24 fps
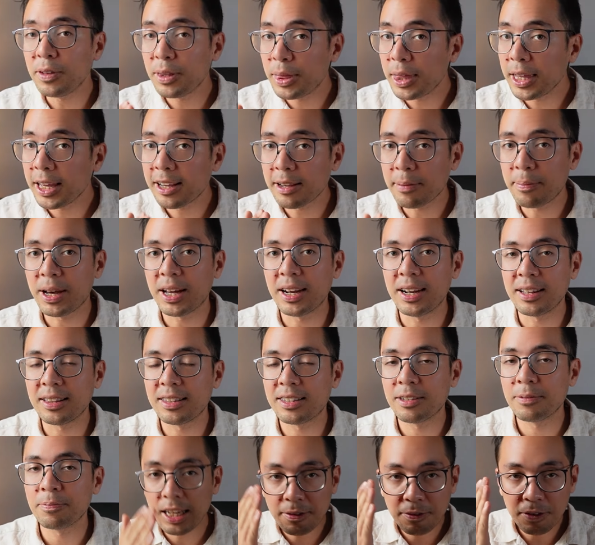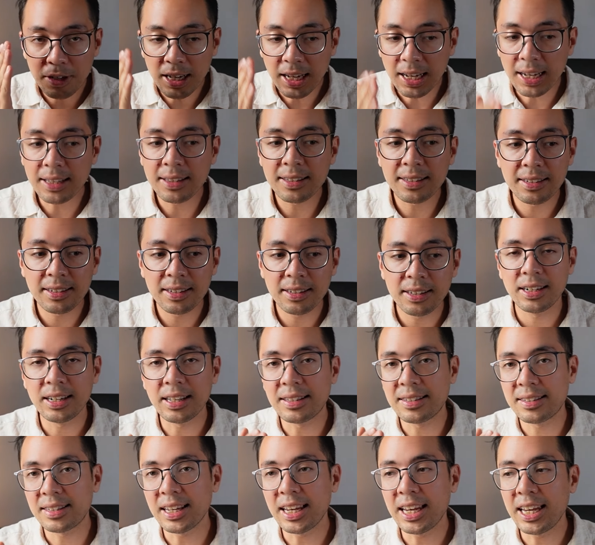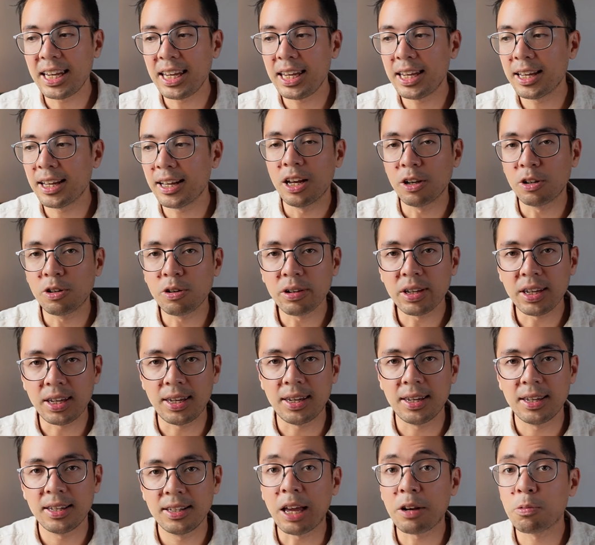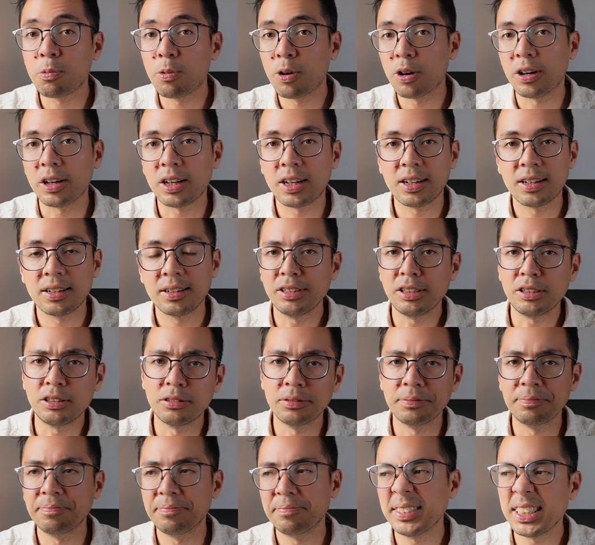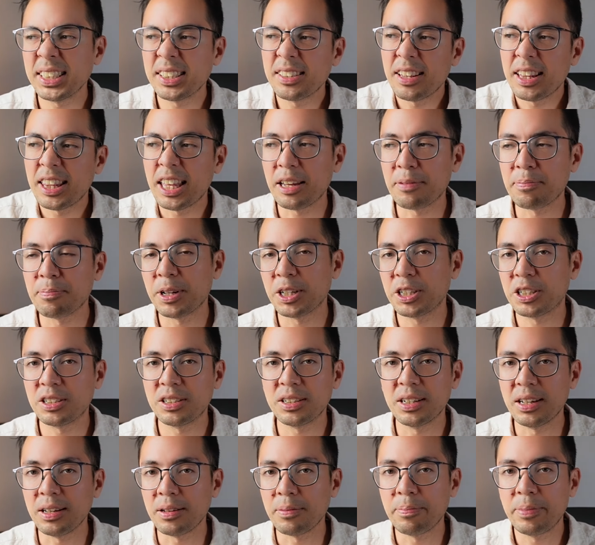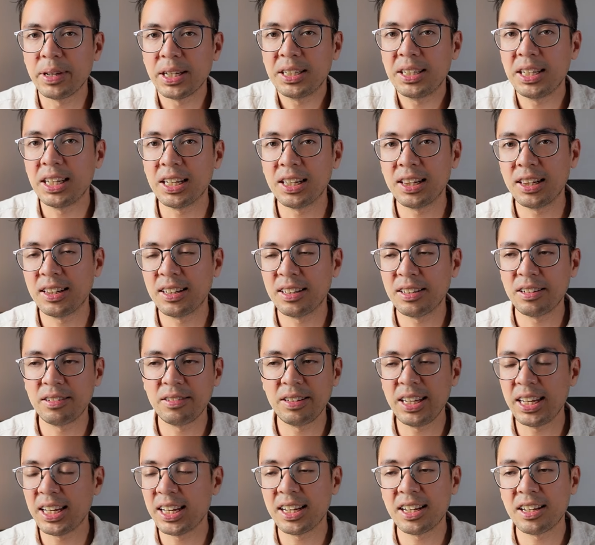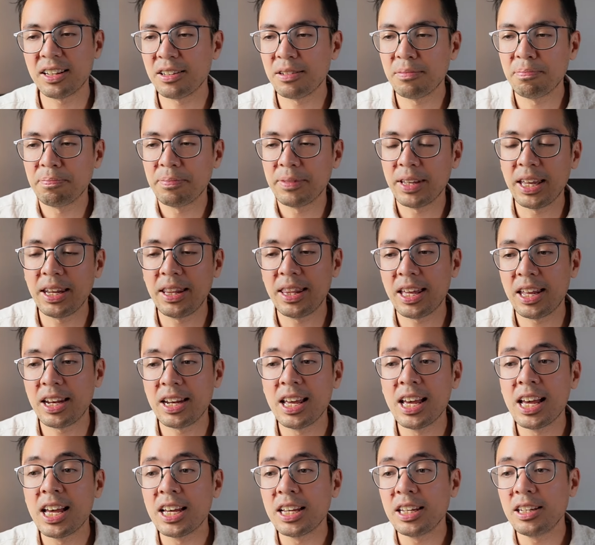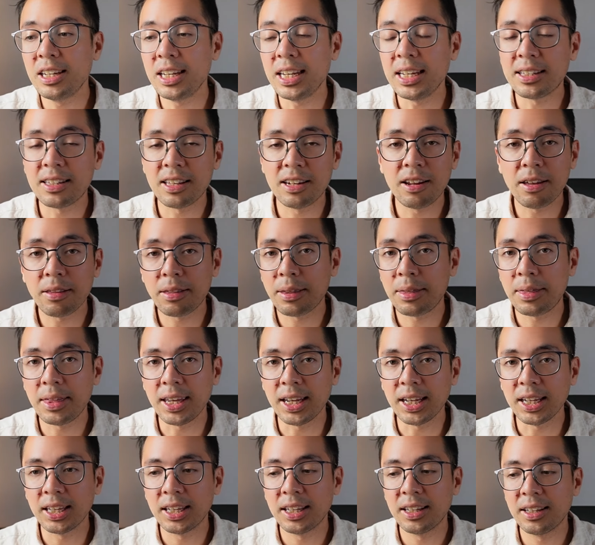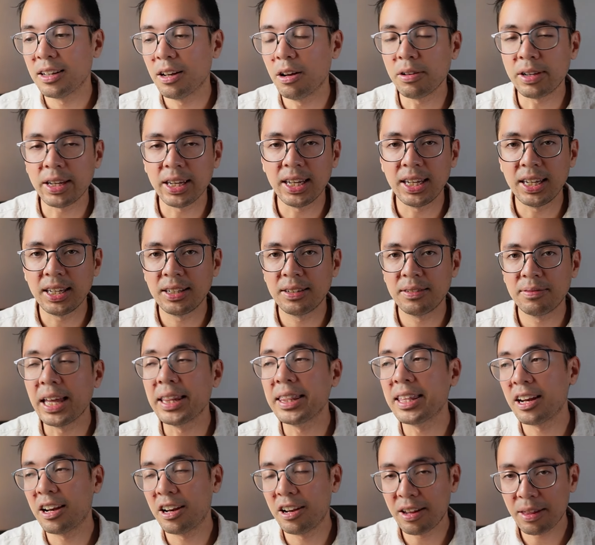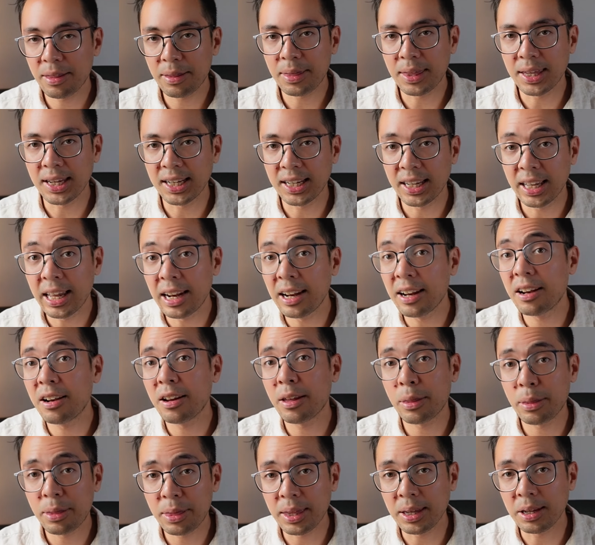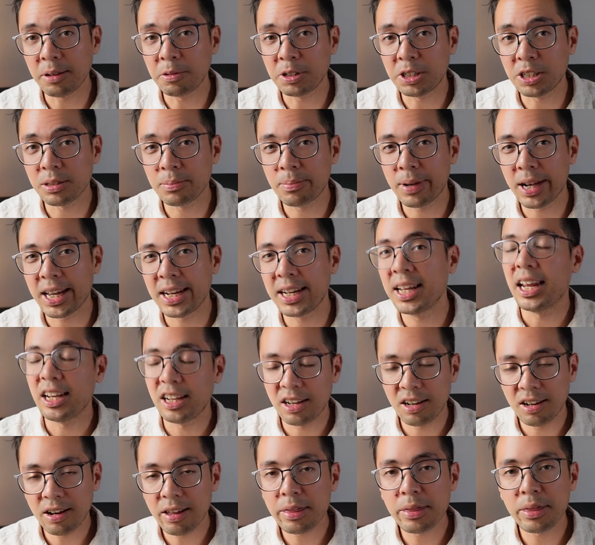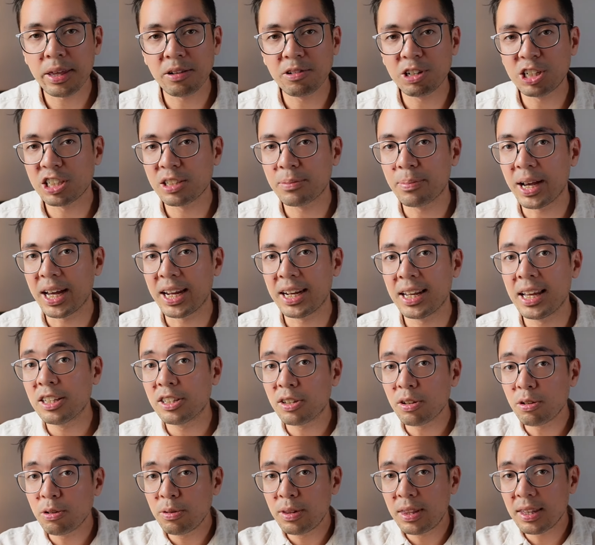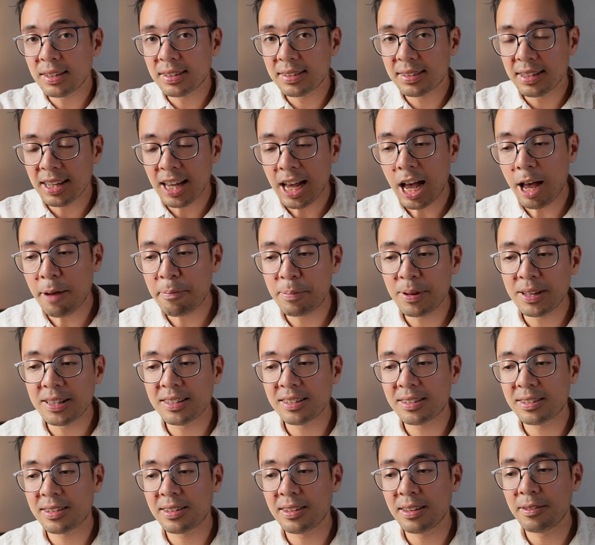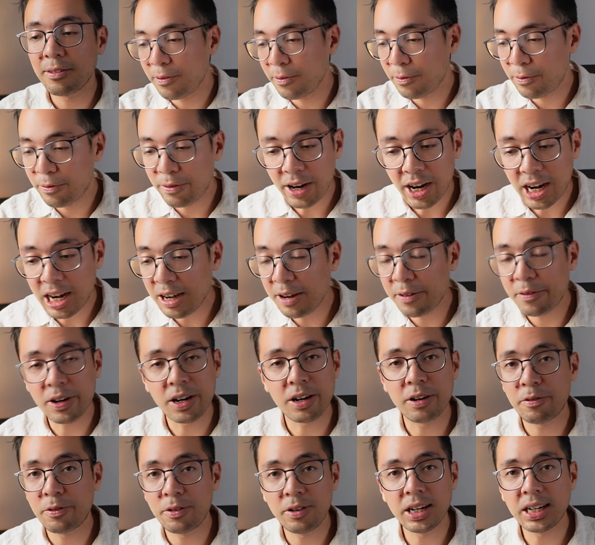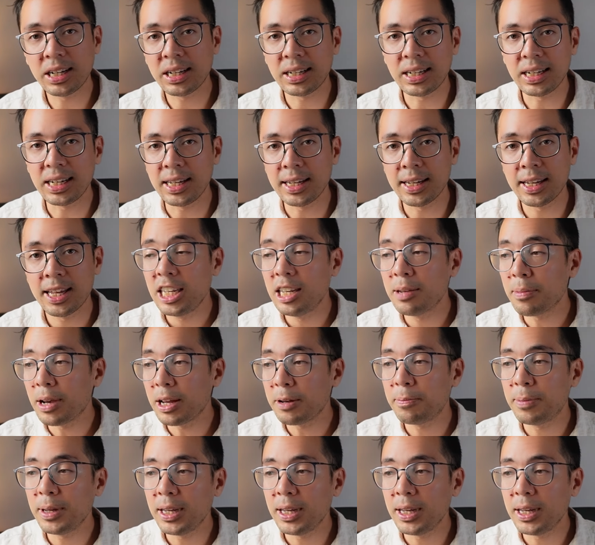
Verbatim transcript: you think about it, if you eat, let's say, a cookie at work, oh, it's not that much a big deal, yeah, and then you eat another thing, okay, and then another thing, and another thing which is bad, and another thing which is bad. So this happens very, very frequently. You might